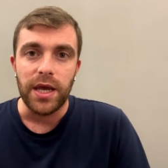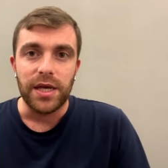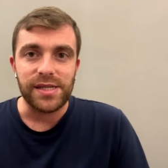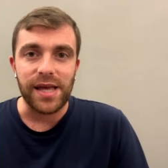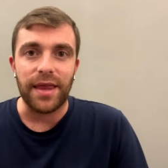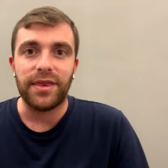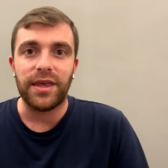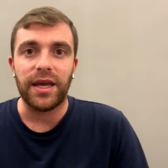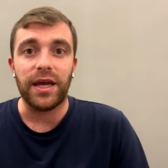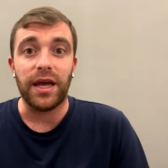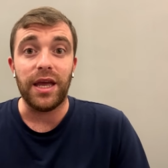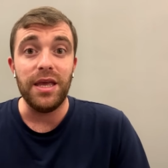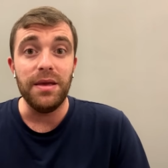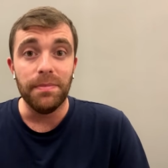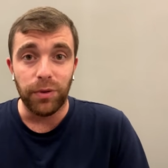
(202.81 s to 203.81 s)
something
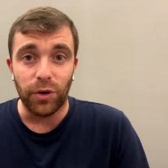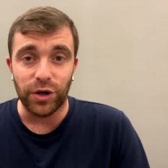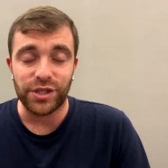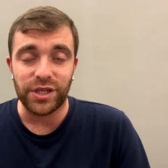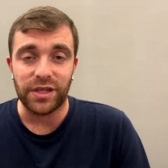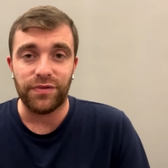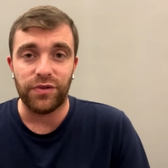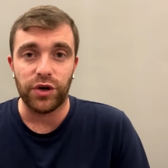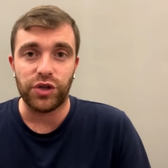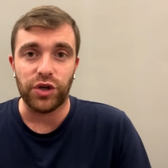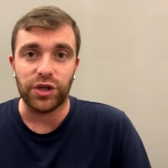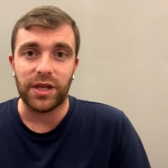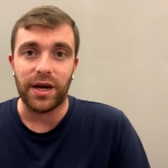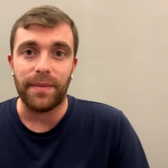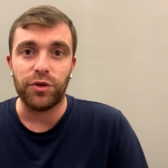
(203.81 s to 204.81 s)
important for
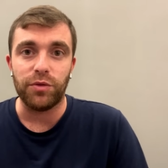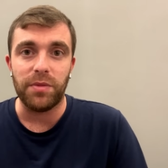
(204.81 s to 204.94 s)
Tottenham to